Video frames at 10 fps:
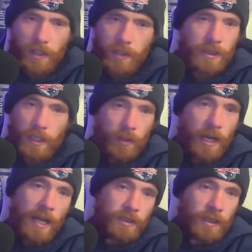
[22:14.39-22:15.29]
You
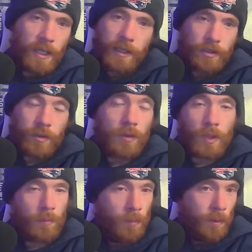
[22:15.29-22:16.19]
got to stay
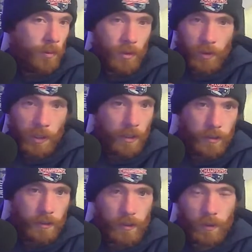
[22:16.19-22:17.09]
interested in both the things,